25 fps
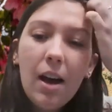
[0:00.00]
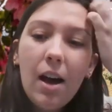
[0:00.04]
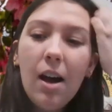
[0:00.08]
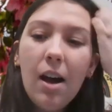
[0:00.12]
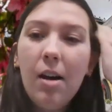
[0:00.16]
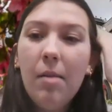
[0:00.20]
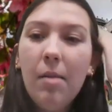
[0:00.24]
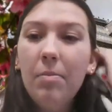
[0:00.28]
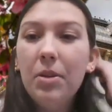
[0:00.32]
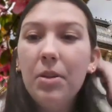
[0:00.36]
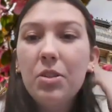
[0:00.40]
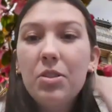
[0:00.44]

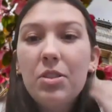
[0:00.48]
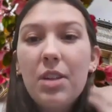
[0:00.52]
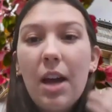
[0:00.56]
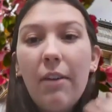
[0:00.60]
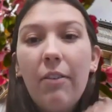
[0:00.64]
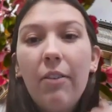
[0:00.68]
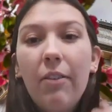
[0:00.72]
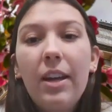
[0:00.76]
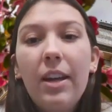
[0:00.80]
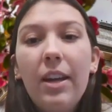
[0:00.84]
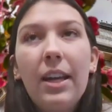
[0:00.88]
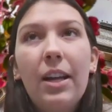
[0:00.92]
There's
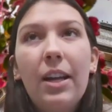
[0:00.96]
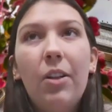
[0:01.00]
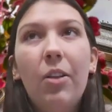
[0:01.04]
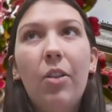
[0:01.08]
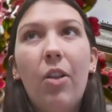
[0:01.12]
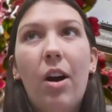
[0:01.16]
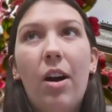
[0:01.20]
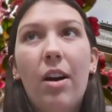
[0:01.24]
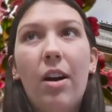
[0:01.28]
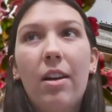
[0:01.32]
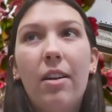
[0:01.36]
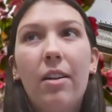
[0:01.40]
definitely like a
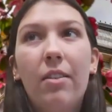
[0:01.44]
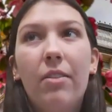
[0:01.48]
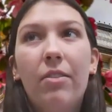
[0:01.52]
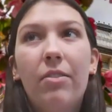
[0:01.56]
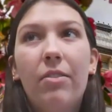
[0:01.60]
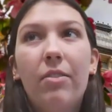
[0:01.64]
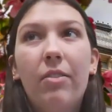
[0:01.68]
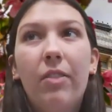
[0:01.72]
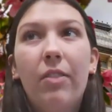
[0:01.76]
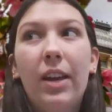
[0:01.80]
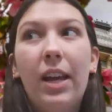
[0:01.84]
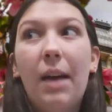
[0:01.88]
lot
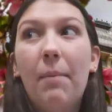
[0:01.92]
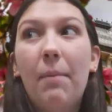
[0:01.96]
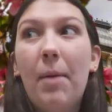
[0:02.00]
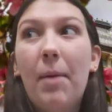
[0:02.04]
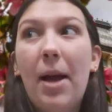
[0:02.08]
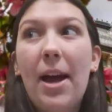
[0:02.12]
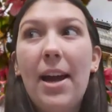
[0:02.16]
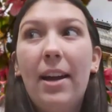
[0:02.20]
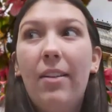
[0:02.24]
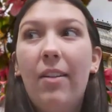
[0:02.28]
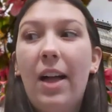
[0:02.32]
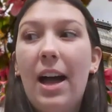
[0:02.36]
of like
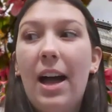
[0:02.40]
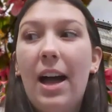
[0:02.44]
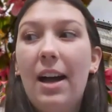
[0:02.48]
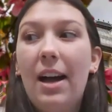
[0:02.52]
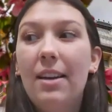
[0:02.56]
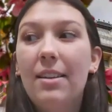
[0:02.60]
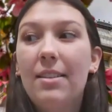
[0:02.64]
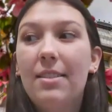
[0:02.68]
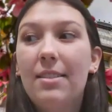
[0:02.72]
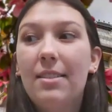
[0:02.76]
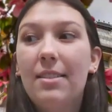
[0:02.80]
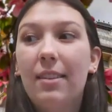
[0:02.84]
my
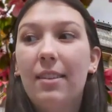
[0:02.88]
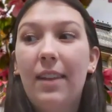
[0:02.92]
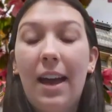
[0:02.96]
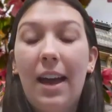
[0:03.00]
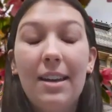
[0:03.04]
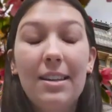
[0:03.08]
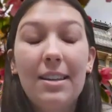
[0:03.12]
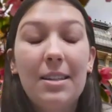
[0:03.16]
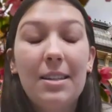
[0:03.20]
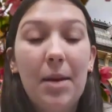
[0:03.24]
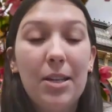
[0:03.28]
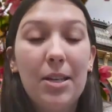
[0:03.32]
class
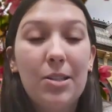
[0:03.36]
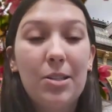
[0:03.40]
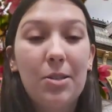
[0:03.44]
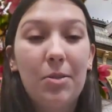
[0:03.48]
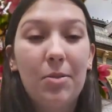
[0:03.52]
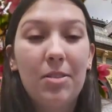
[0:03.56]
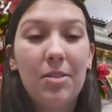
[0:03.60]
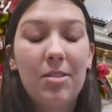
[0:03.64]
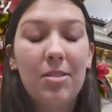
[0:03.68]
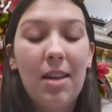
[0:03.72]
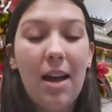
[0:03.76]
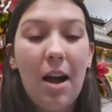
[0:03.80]
last
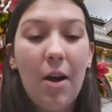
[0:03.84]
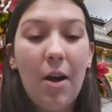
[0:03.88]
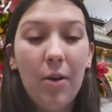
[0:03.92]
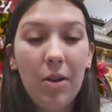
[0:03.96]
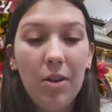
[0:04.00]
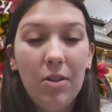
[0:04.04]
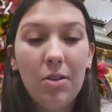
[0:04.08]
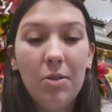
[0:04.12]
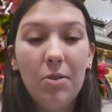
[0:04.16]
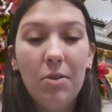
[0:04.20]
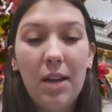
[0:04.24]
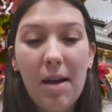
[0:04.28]
semester was how
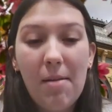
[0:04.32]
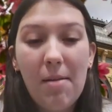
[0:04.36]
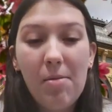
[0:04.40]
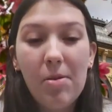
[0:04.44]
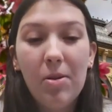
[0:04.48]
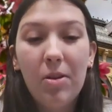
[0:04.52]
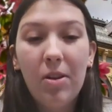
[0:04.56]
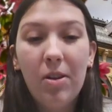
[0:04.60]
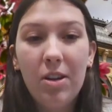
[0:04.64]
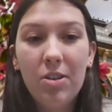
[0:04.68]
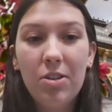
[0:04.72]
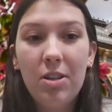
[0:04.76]
to do
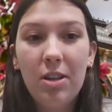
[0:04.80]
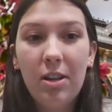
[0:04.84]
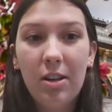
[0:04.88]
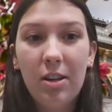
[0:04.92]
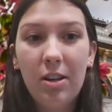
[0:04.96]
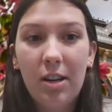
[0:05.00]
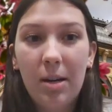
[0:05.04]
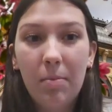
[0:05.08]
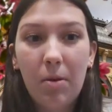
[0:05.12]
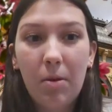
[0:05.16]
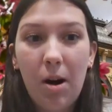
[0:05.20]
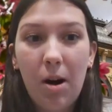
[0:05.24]
chemical
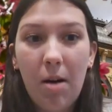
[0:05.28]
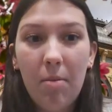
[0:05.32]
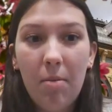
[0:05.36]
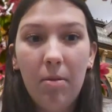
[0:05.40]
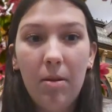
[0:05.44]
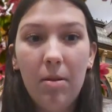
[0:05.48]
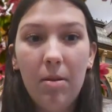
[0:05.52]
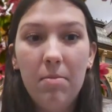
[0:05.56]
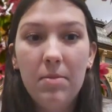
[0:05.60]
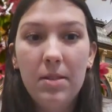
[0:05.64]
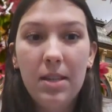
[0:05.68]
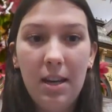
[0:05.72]
engineering
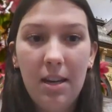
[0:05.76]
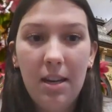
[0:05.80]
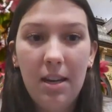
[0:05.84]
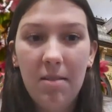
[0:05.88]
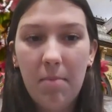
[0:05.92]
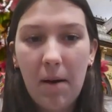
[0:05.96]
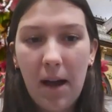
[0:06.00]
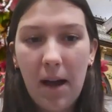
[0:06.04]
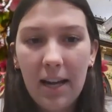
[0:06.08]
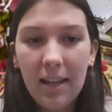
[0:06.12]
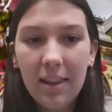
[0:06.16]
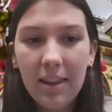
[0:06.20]
problems
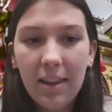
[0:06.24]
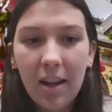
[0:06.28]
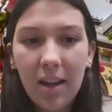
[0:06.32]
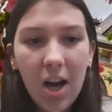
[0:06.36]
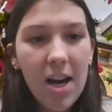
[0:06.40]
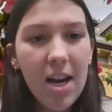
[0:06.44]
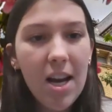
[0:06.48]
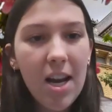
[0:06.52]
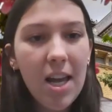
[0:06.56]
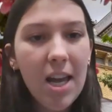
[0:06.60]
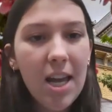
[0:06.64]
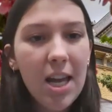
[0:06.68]
in
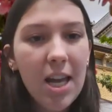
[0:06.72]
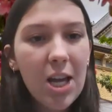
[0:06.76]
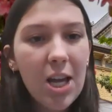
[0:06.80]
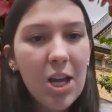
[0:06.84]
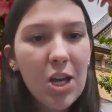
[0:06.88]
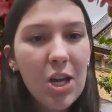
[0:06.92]
Python.